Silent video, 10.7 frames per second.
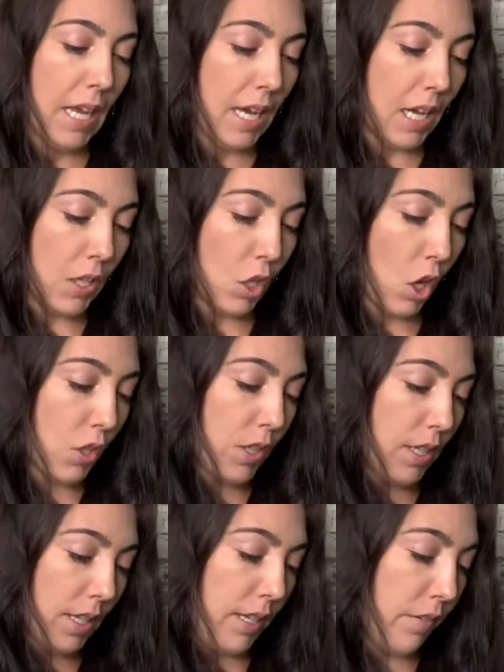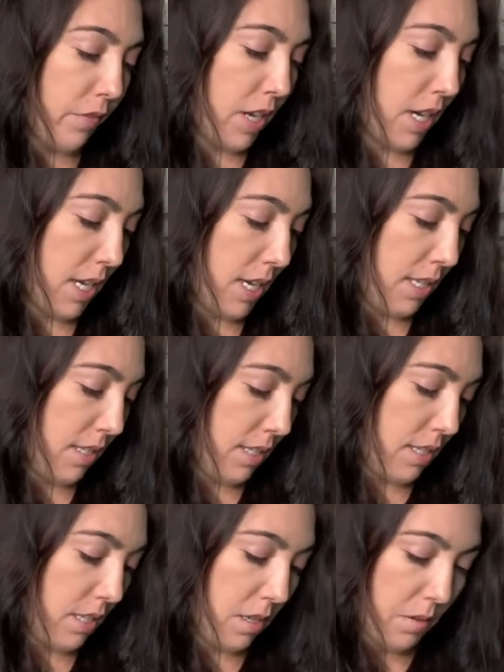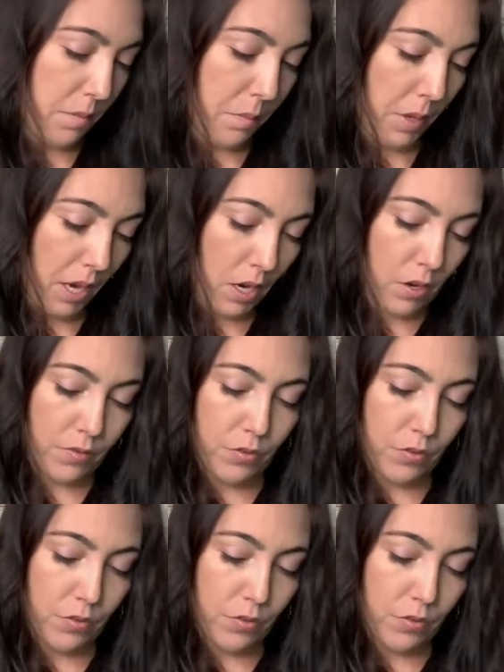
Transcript: Another Levi's pair of